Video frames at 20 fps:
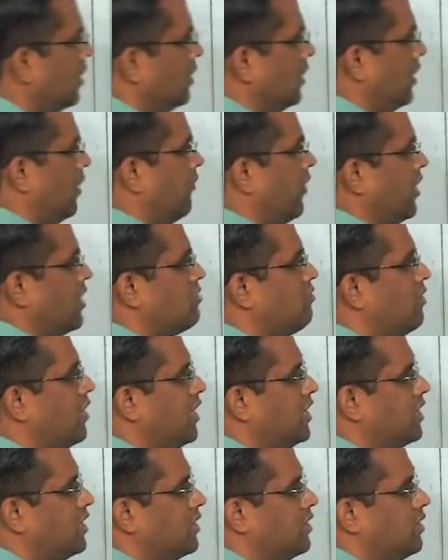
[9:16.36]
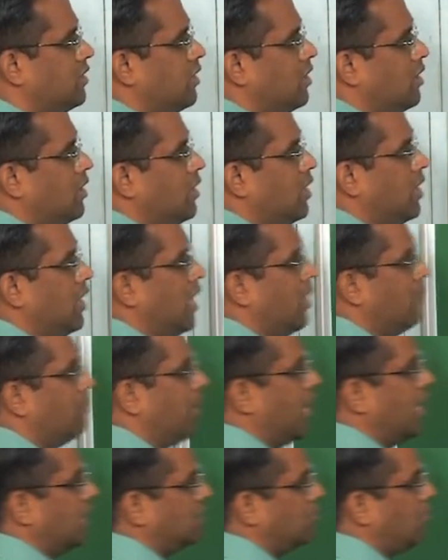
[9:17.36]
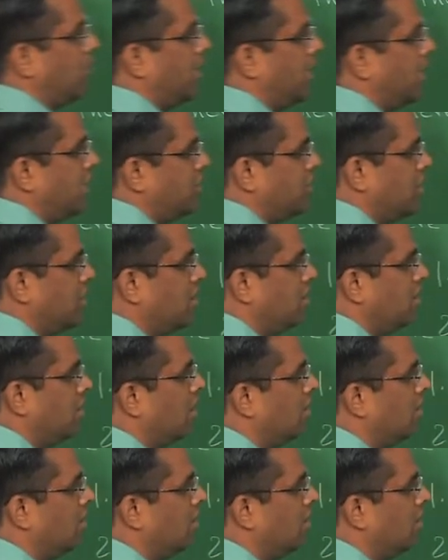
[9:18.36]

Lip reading: The first one is a plasma etching